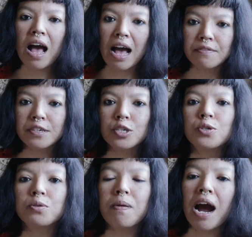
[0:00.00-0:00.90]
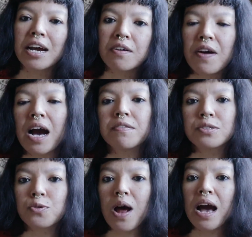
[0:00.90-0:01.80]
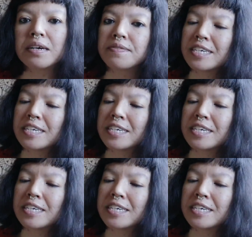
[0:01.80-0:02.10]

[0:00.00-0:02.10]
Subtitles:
having you part of our tribe.